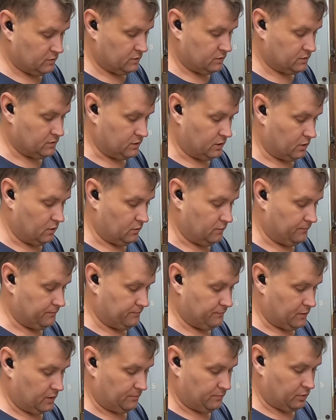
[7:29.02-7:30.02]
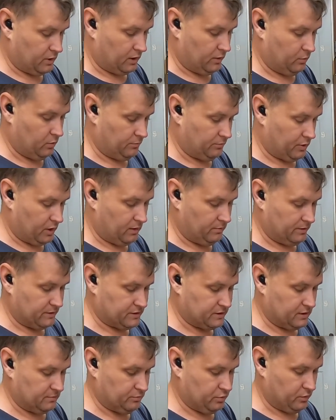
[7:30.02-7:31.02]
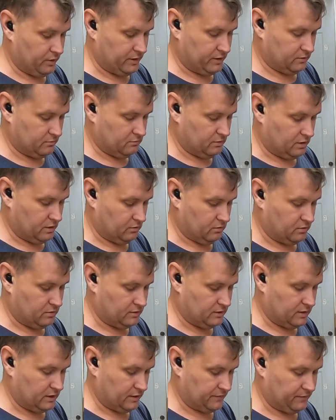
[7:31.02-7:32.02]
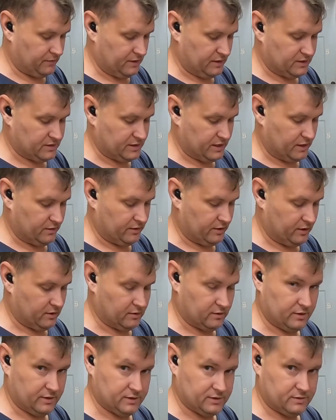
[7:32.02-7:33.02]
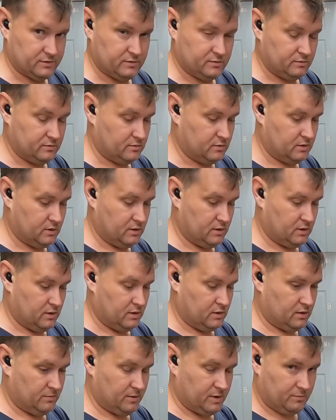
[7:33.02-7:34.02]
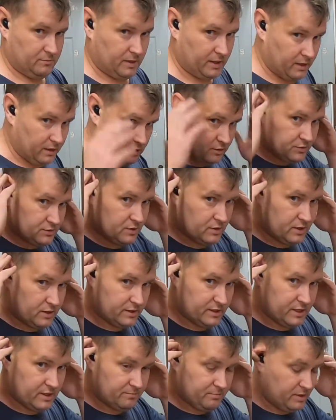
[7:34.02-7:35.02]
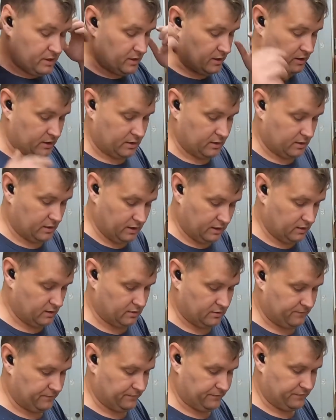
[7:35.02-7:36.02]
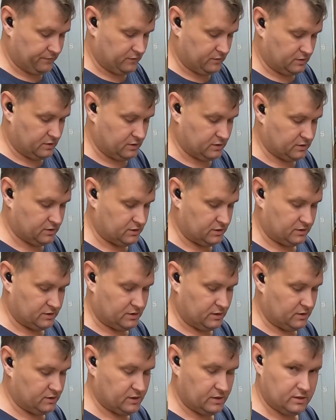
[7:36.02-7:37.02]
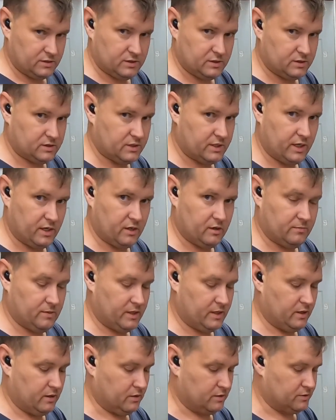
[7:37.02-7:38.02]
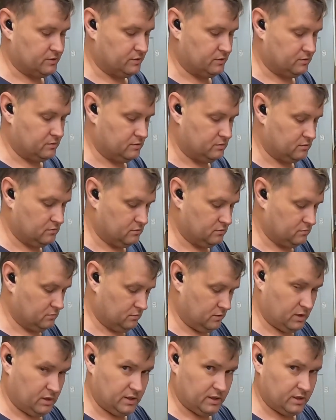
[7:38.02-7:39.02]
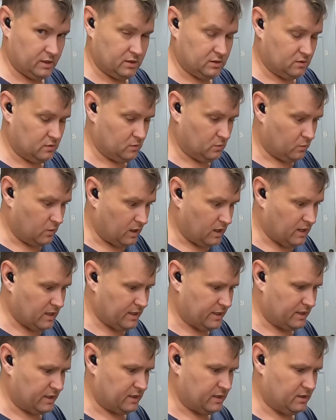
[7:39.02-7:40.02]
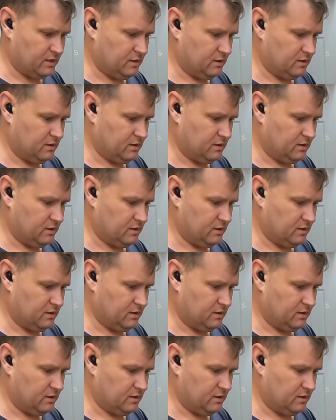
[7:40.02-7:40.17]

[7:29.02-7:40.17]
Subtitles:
So I will probably at some point, you know, cut these out here, because I mean, my ears are not that big, and just these things just tear at my ears. Really? Why?